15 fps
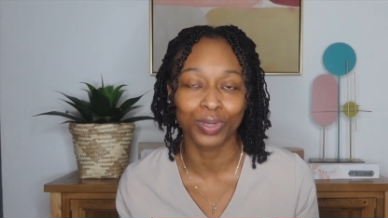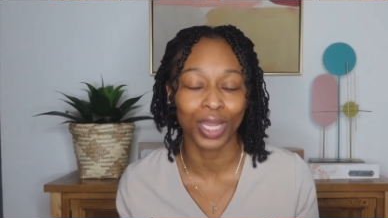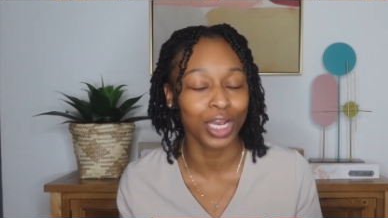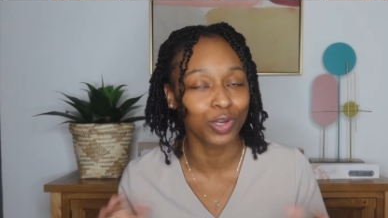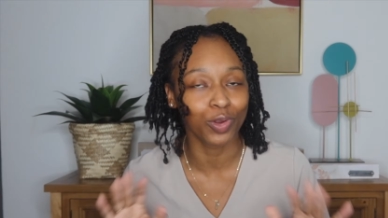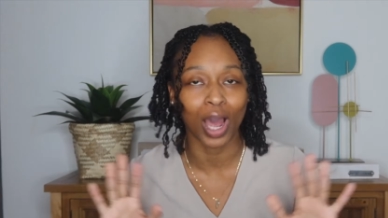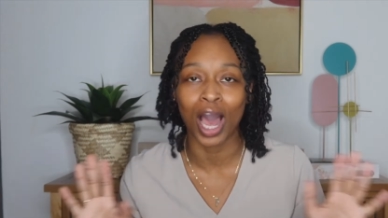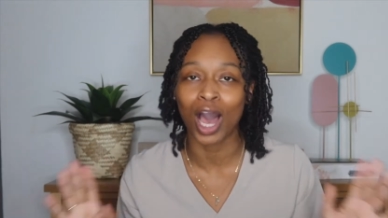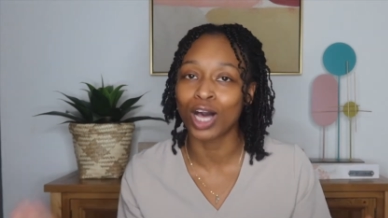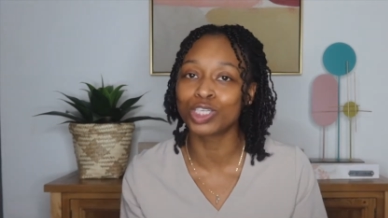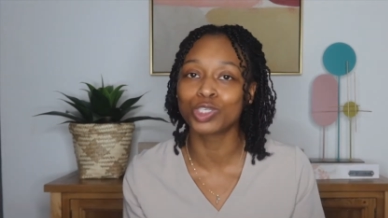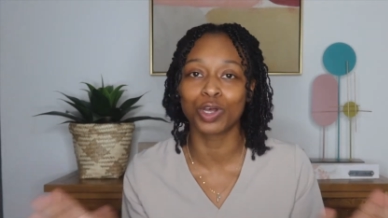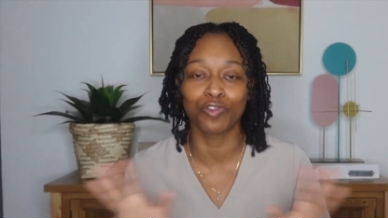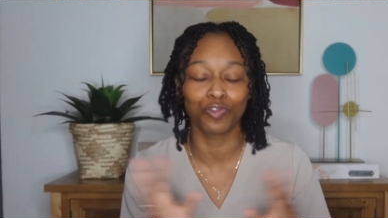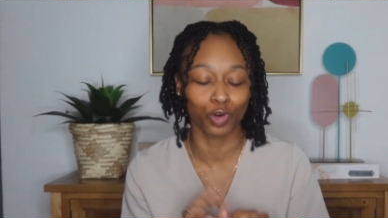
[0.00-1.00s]
They do all
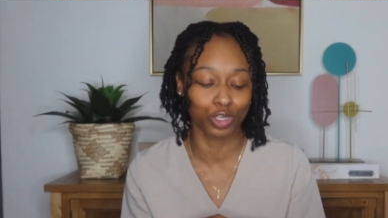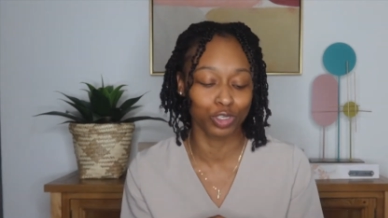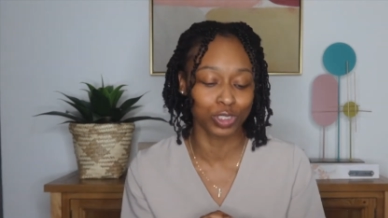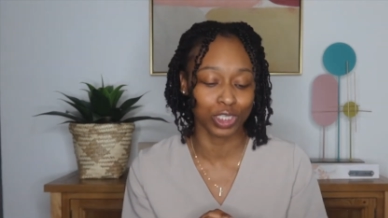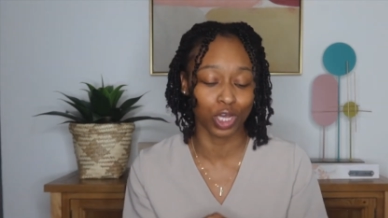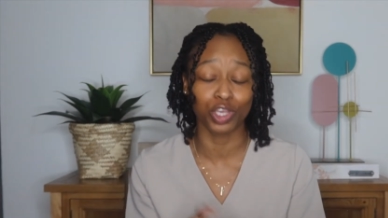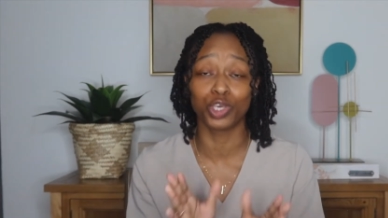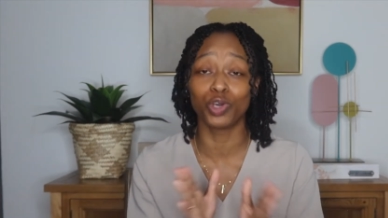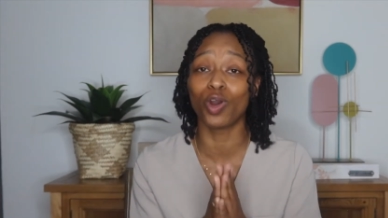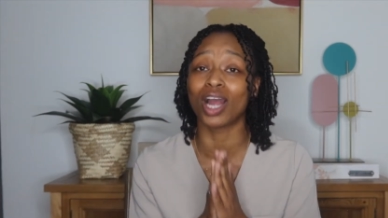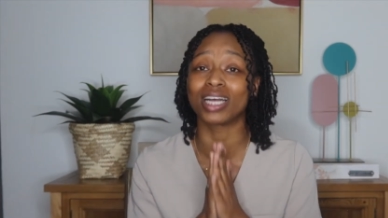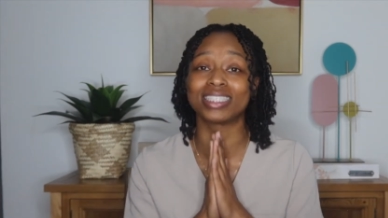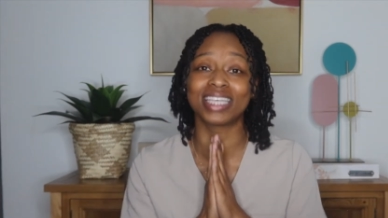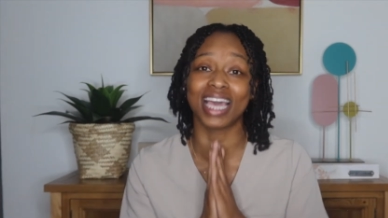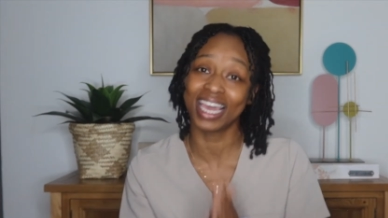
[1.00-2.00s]
do it for you. So you
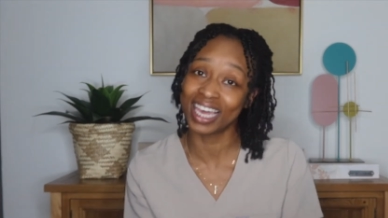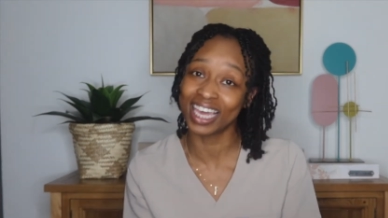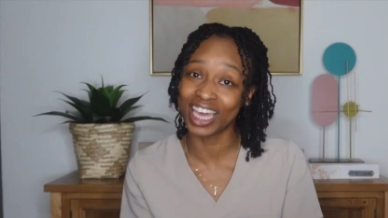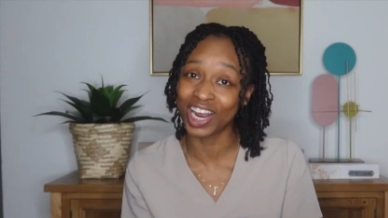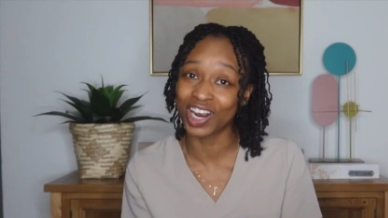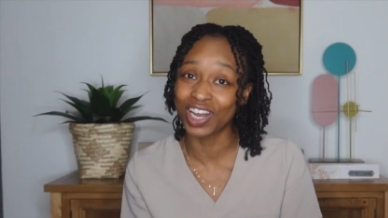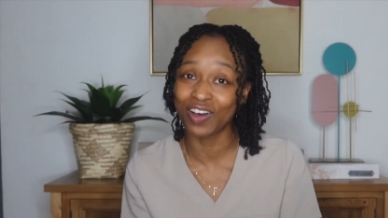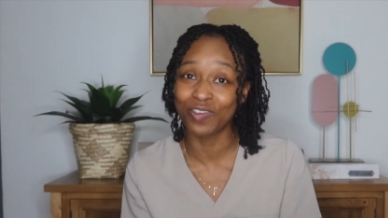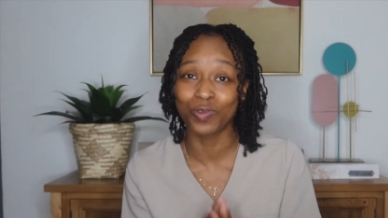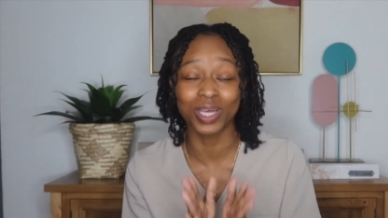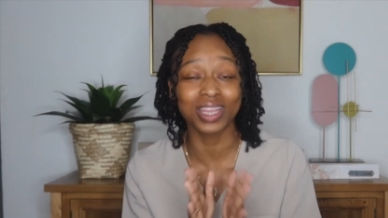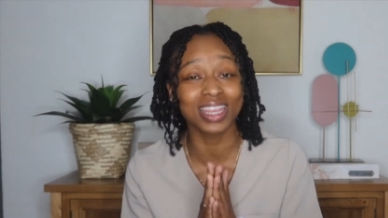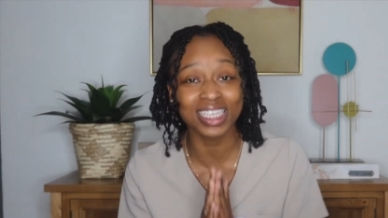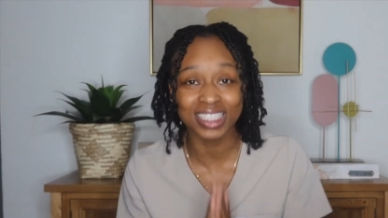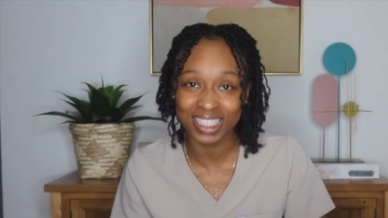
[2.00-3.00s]
are taken care of
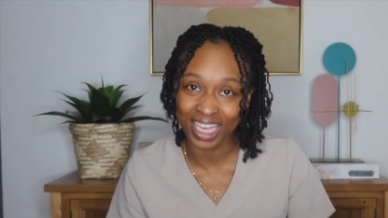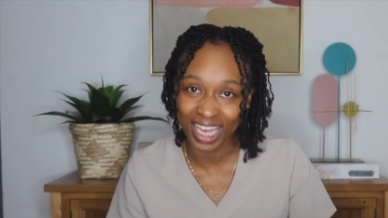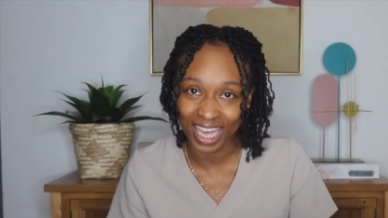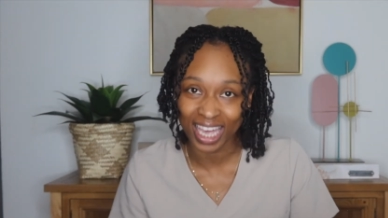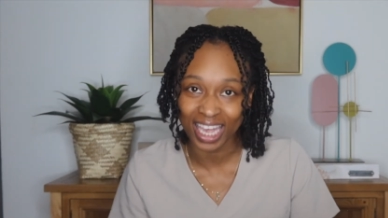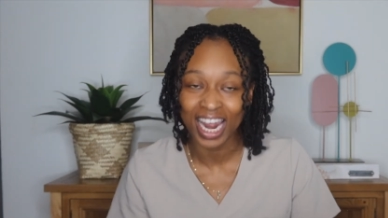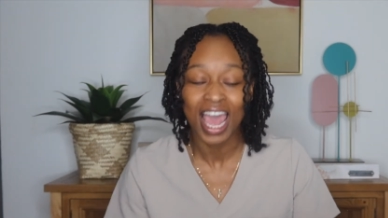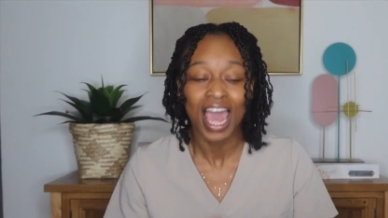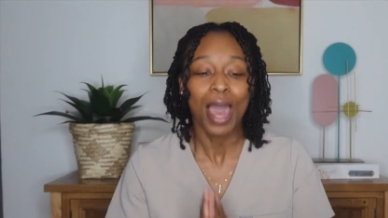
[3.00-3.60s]
with this kit.